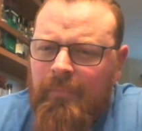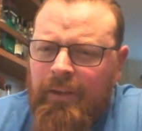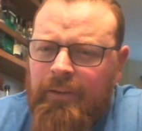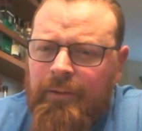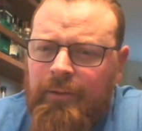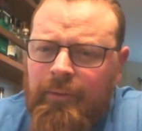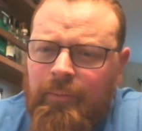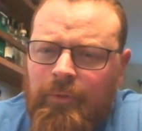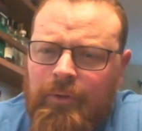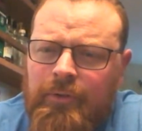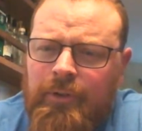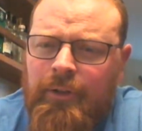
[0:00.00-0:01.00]
There's
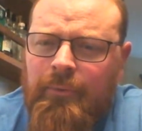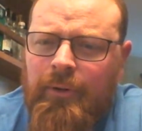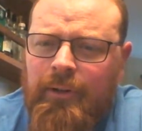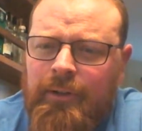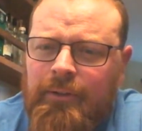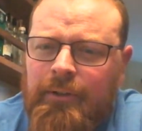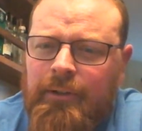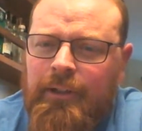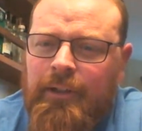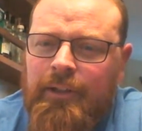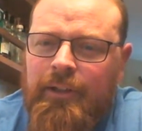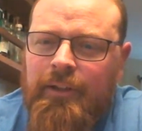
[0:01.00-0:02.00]
more Johnny Walker drunk
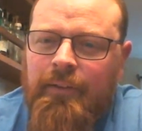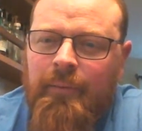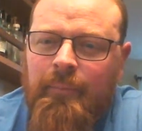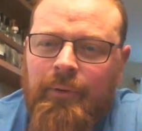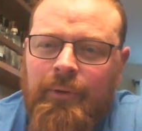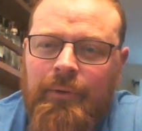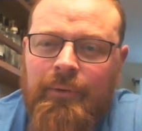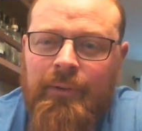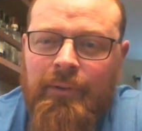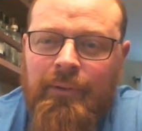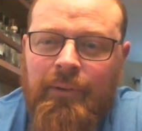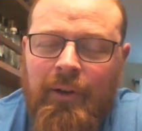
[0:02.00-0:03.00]
in India than produced
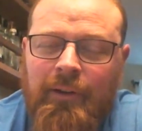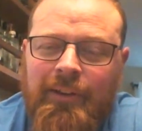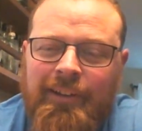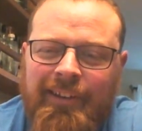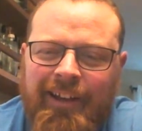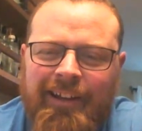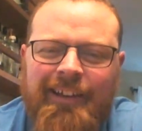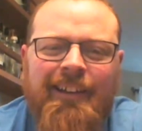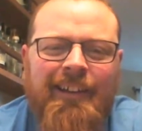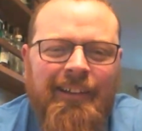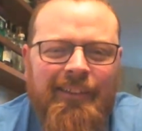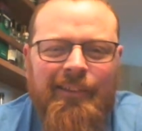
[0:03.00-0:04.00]
in Scotland. Yeah,
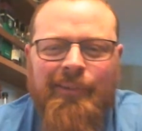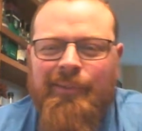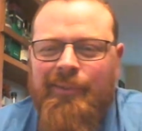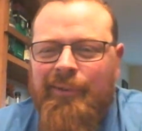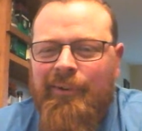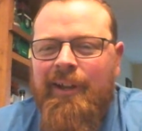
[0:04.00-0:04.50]
there's an